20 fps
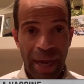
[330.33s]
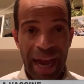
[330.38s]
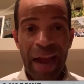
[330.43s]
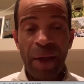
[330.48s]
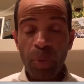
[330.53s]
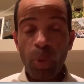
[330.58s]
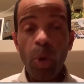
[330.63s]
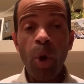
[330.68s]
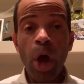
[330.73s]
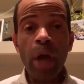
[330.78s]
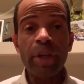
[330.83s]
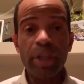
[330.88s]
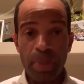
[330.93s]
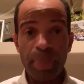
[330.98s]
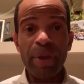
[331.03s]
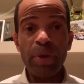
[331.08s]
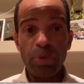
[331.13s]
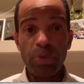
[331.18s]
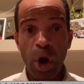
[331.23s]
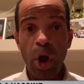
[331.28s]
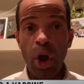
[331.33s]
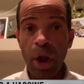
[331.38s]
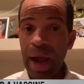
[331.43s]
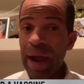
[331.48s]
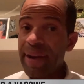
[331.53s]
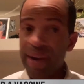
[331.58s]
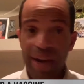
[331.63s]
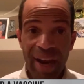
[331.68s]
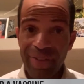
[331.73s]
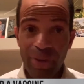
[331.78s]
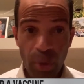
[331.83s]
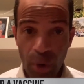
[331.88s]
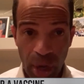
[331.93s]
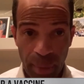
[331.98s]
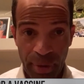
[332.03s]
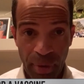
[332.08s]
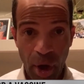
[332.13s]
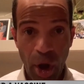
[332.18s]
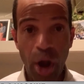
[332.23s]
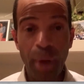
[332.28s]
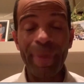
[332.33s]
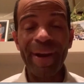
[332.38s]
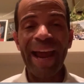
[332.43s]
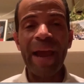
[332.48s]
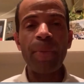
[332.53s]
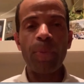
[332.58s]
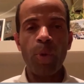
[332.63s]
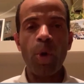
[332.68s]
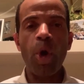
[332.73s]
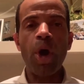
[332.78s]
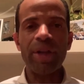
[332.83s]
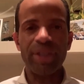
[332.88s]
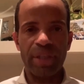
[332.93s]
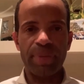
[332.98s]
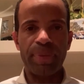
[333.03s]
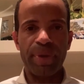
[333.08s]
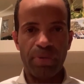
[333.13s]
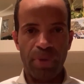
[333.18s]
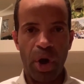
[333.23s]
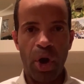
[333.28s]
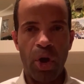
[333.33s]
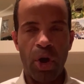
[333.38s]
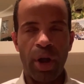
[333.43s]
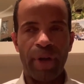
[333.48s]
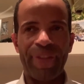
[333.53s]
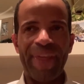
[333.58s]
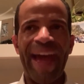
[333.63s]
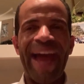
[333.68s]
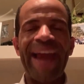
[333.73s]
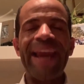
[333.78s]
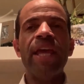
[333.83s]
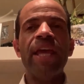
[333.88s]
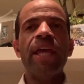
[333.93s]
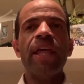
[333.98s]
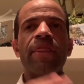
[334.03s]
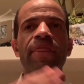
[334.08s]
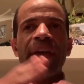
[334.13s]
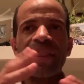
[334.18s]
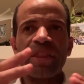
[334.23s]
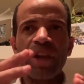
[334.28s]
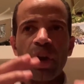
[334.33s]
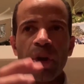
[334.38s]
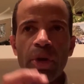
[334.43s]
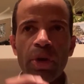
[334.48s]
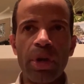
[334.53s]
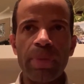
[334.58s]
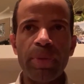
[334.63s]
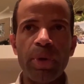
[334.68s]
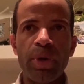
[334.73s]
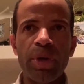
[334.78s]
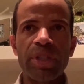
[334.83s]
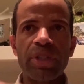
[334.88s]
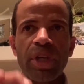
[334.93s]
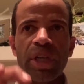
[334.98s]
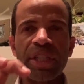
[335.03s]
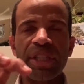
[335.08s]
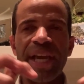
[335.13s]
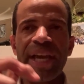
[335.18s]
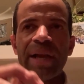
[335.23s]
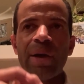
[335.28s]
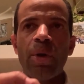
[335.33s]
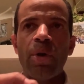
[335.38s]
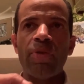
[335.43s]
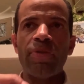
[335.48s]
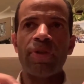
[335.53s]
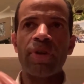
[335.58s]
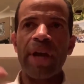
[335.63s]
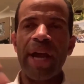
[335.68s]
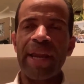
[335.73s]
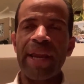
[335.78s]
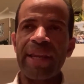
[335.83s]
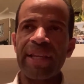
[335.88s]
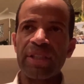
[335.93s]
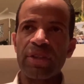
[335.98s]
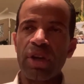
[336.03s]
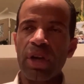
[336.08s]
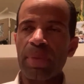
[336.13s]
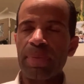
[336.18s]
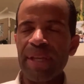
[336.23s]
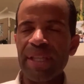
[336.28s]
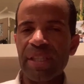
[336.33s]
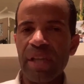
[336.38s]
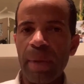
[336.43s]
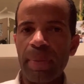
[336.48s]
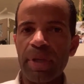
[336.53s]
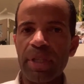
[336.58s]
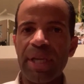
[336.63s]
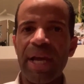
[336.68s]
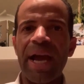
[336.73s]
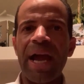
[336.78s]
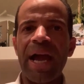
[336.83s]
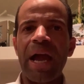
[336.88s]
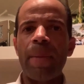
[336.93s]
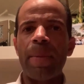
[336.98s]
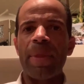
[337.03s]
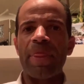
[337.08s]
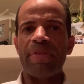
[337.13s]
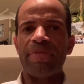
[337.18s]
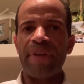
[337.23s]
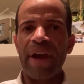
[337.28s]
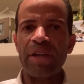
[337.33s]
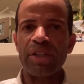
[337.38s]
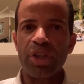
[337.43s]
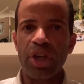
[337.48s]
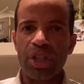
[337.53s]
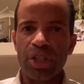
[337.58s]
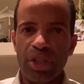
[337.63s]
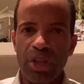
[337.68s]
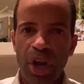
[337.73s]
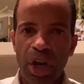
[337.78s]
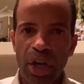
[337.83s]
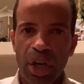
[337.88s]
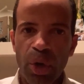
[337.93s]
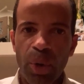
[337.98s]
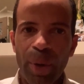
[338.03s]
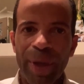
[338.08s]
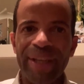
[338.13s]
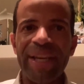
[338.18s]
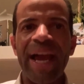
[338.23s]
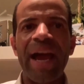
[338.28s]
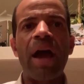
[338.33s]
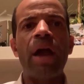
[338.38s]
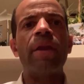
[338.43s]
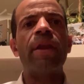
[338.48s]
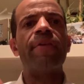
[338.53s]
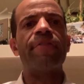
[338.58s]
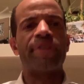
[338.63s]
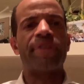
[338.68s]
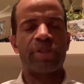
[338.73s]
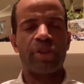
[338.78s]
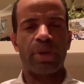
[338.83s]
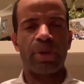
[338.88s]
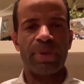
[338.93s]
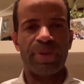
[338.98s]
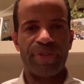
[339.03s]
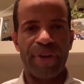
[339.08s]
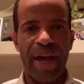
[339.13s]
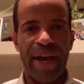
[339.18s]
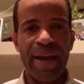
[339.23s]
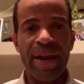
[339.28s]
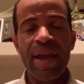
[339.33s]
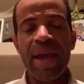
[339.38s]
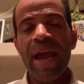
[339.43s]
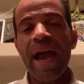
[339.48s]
I want to be wrong. I never want to be wrong, but I want to be wrong that that the herd immunity is going to take over and it's going to be summertime and the virus is going to start going down and everything's going to be fine.